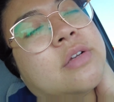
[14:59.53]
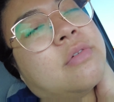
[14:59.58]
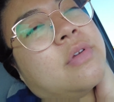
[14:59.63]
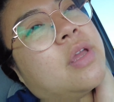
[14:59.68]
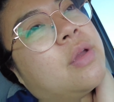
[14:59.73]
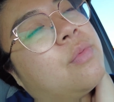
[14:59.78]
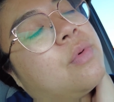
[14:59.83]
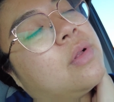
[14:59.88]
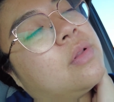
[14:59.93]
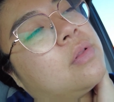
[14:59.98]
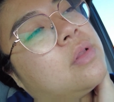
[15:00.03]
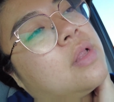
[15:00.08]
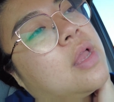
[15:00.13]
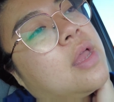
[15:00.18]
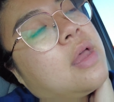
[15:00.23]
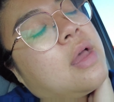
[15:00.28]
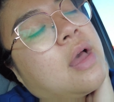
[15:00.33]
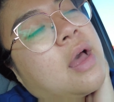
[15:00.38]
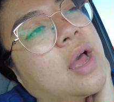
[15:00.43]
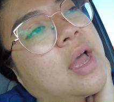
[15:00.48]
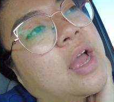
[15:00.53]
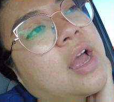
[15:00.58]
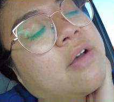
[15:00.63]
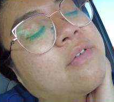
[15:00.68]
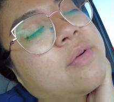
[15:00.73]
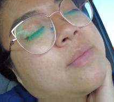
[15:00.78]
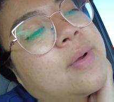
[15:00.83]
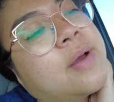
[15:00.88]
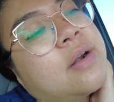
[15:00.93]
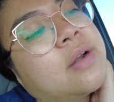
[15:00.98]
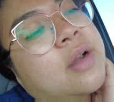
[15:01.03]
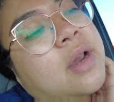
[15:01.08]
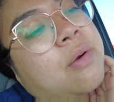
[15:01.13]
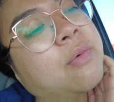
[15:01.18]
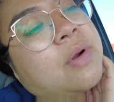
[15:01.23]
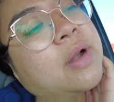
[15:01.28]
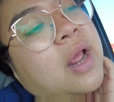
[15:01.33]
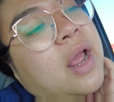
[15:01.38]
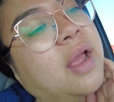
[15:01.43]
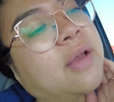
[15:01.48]
okay, well, I have about an
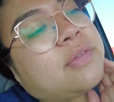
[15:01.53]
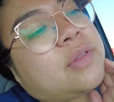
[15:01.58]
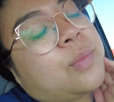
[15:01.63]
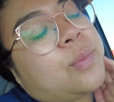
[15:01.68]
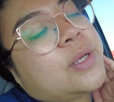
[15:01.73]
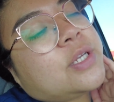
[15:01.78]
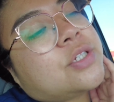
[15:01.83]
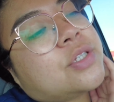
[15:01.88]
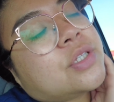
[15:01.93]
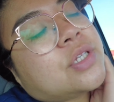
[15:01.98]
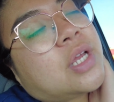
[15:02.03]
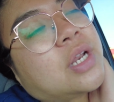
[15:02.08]
hour and a half. The patient's